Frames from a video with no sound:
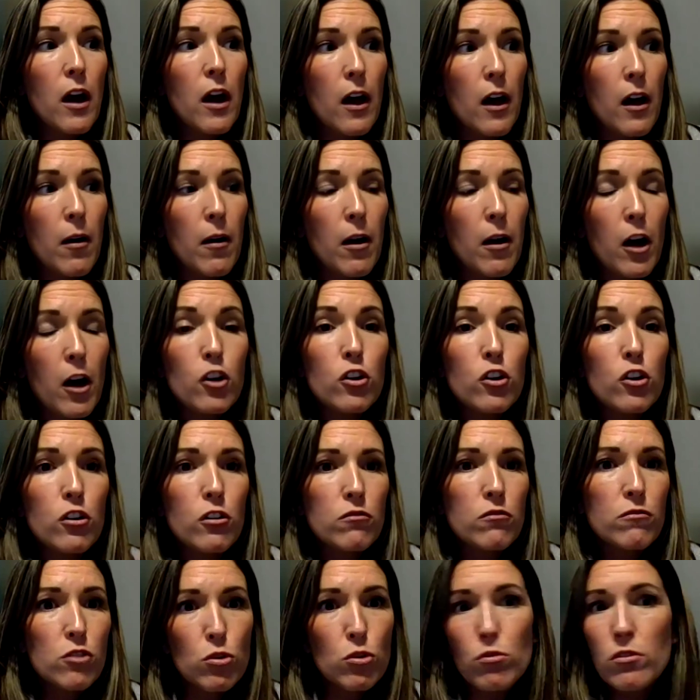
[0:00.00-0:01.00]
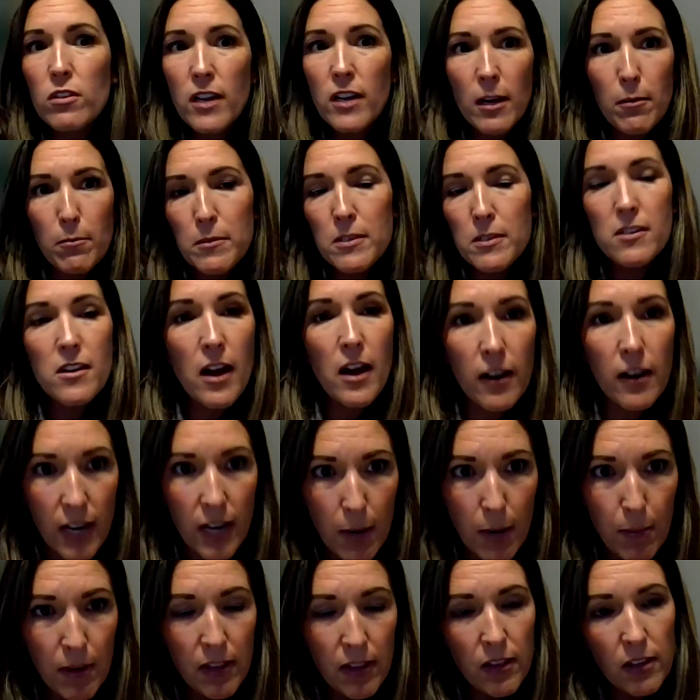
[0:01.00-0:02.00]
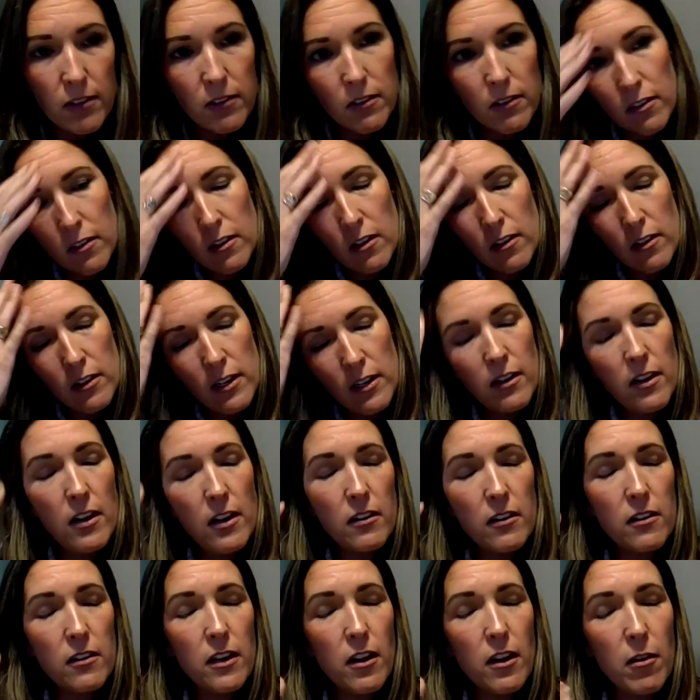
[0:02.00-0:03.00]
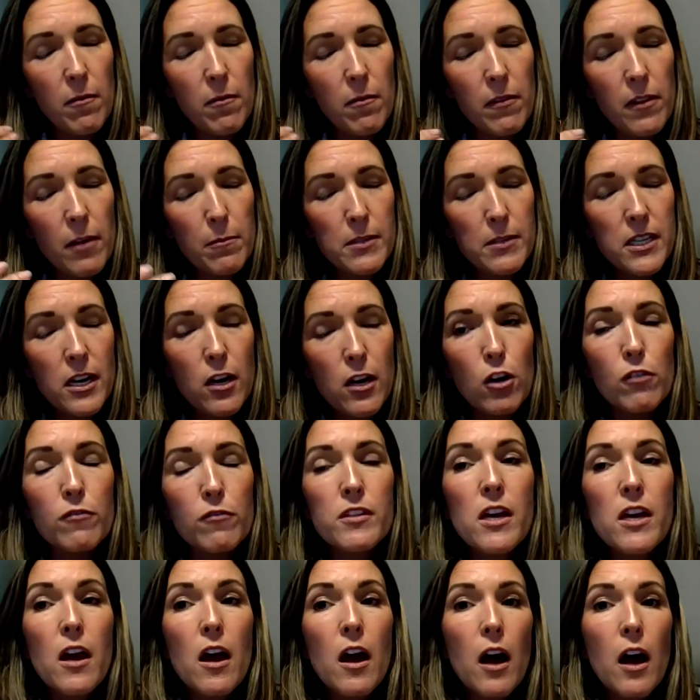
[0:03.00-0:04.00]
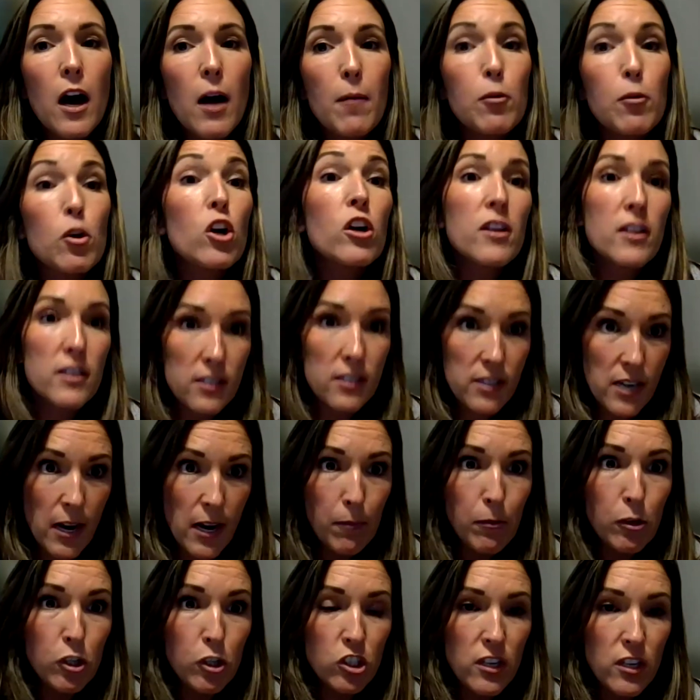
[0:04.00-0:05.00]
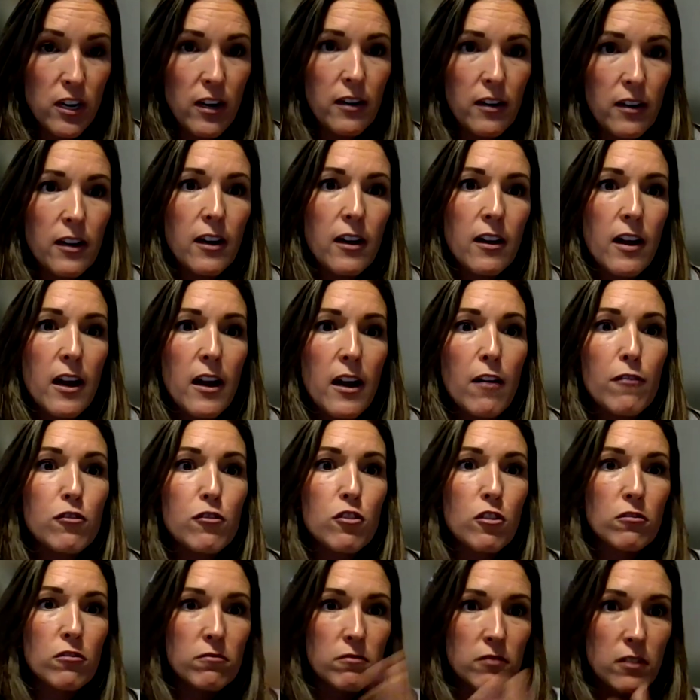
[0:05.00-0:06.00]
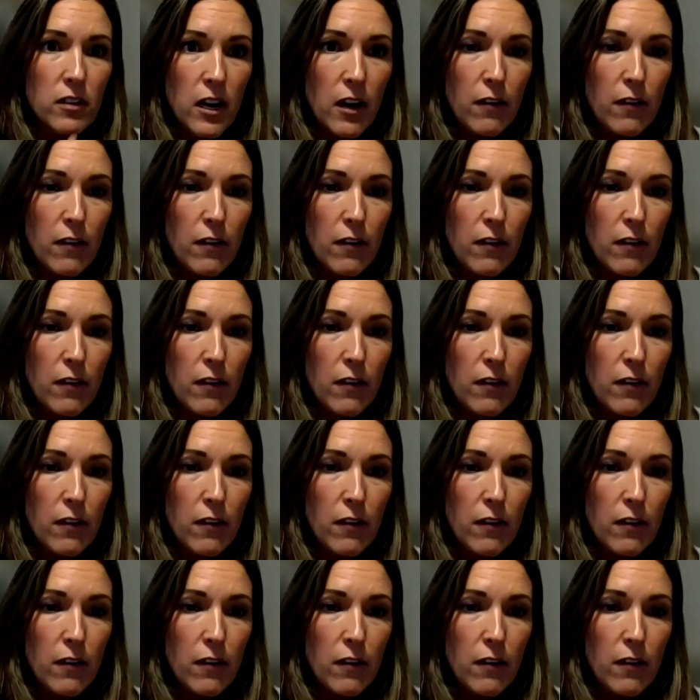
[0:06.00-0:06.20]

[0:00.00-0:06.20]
under pseudonyms, not naming themselves, couldn't establish standing, and after